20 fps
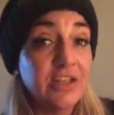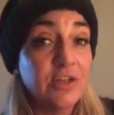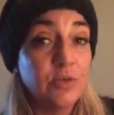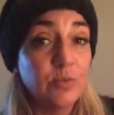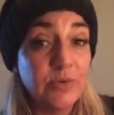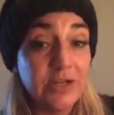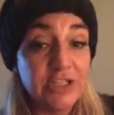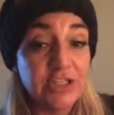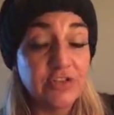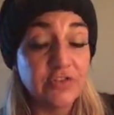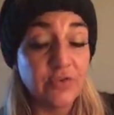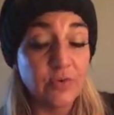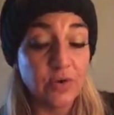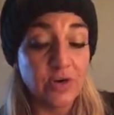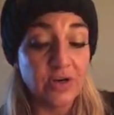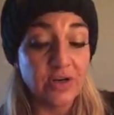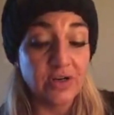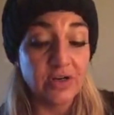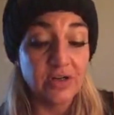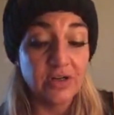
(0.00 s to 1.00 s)
you wish
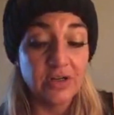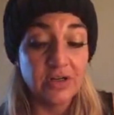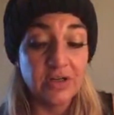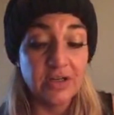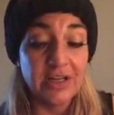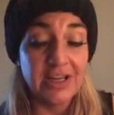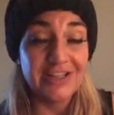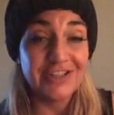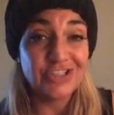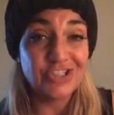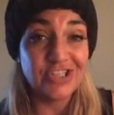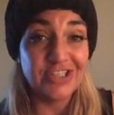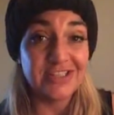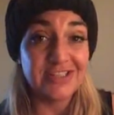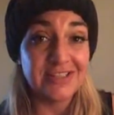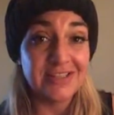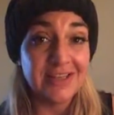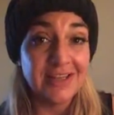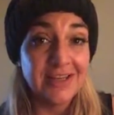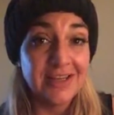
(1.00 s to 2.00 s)
for. It's just,
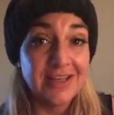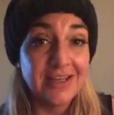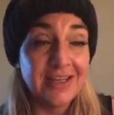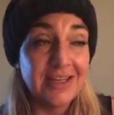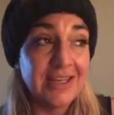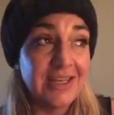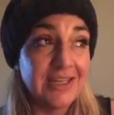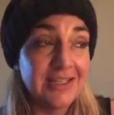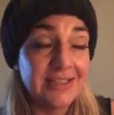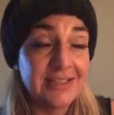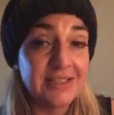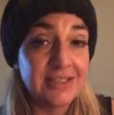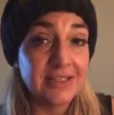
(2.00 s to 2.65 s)
he's